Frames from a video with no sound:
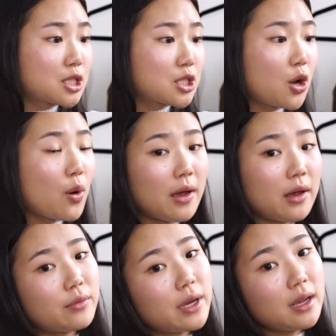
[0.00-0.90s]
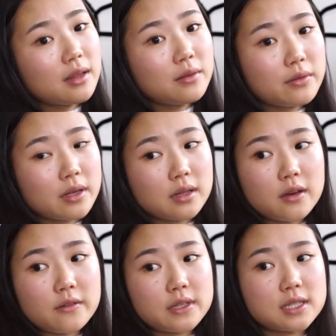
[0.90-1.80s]
so I really really
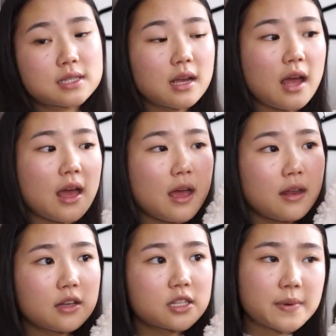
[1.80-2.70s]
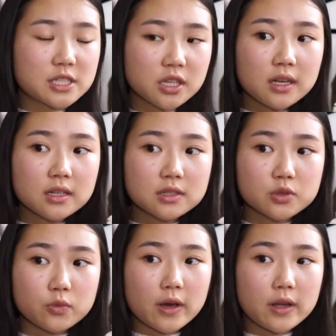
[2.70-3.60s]
love this and especially that it's
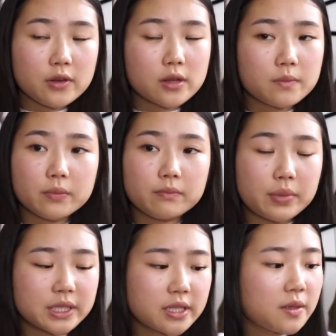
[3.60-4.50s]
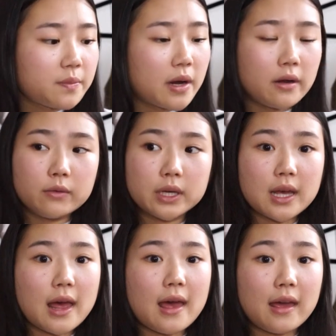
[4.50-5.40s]
white you can basically pair it
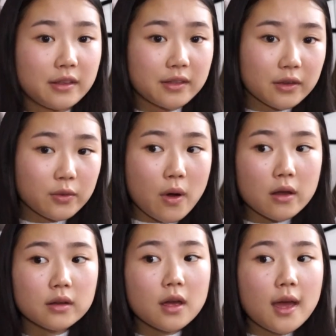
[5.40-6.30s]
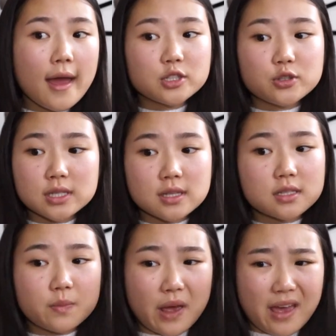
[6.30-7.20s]
with anything you want
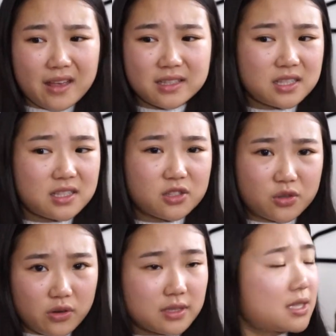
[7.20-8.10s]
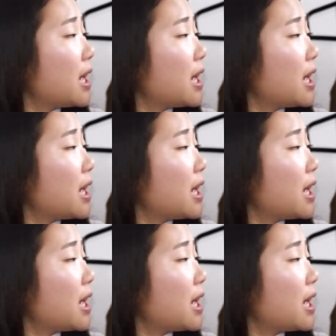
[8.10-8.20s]
dresses pants skirts